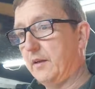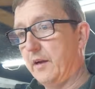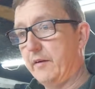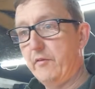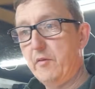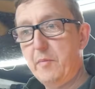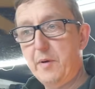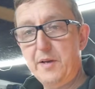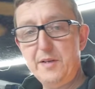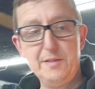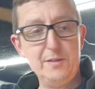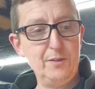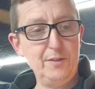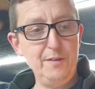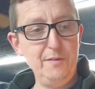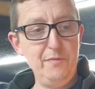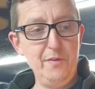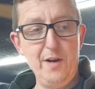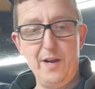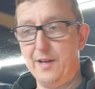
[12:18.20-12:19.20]
Everybody's
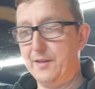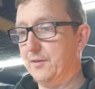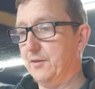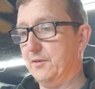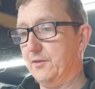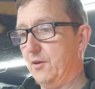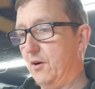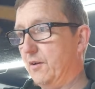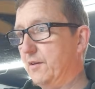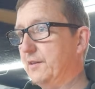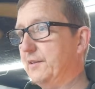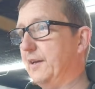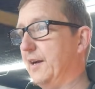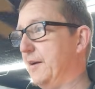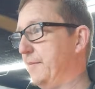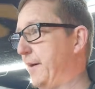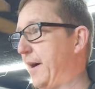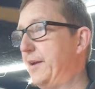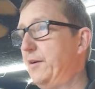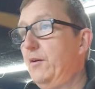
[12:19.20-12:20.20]
looking for answers all the
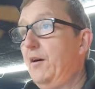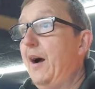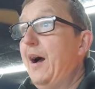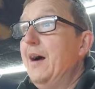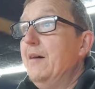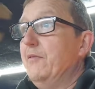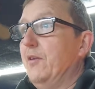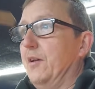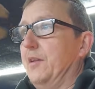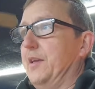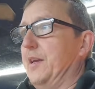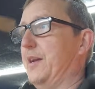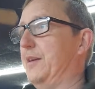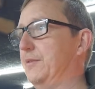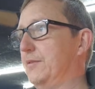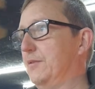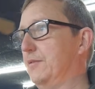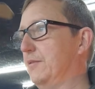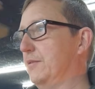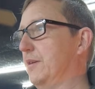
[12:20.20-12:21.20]
time. I don't have all the
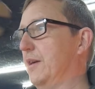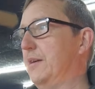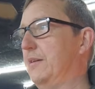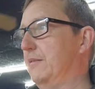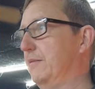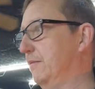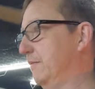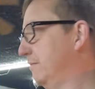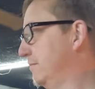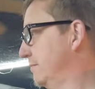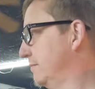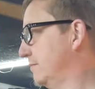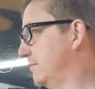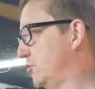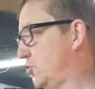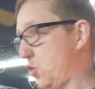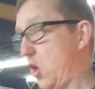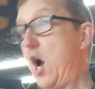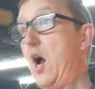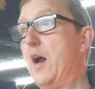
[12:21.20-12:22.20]
answers. I
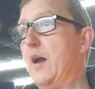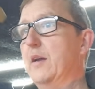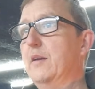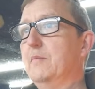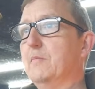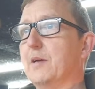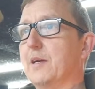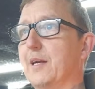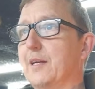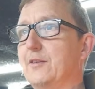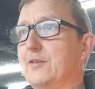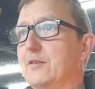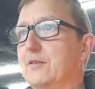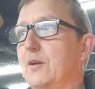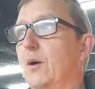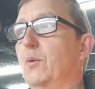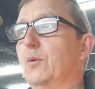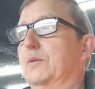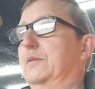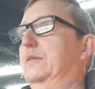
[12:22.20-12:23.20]
try, but I just
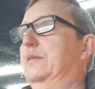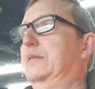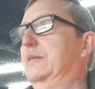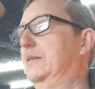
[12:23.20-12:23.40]
don't.